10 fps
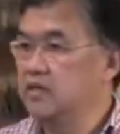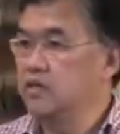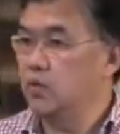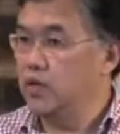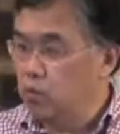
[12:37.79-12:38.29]

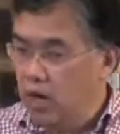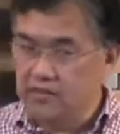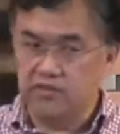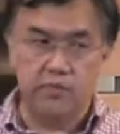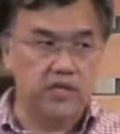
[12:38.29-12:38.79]
We
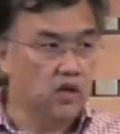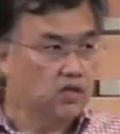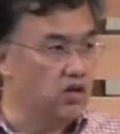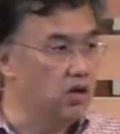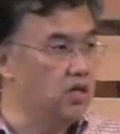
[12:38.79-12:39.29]
want to be
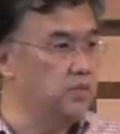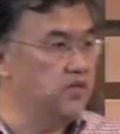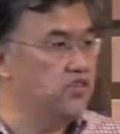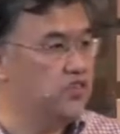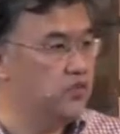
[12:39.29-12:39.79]

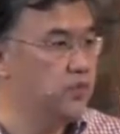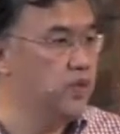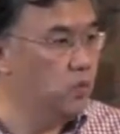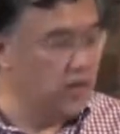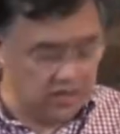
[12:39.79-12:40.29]
autonomous. We
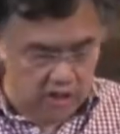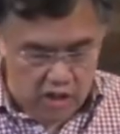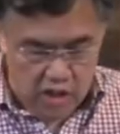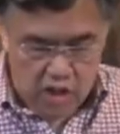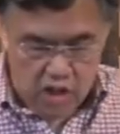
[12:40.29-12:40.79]
want
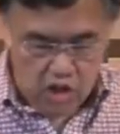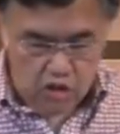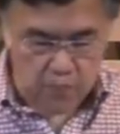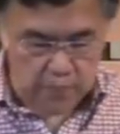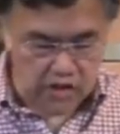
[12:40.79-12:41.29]

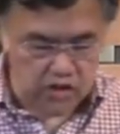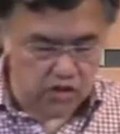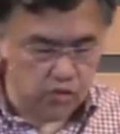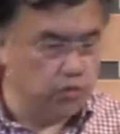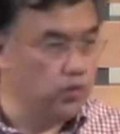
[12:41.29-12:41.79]
to
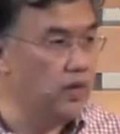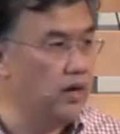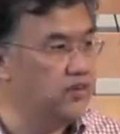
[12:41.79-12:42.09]
pursue our